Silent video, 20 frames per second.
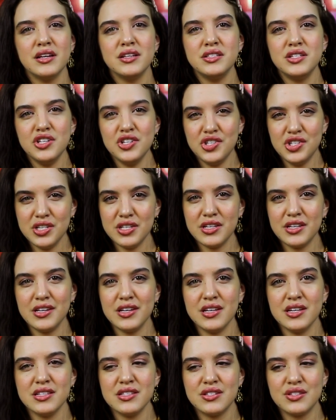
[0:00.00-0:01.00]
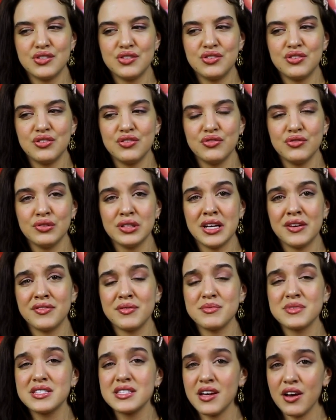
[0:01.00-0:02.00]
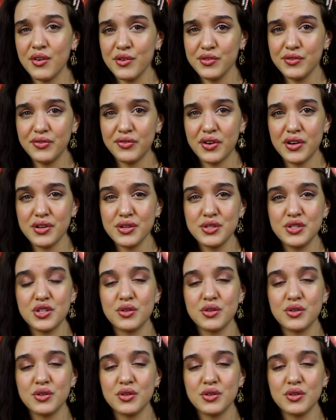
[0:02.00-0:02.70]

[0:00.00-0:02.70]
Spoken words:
teaching kids to love themselves first,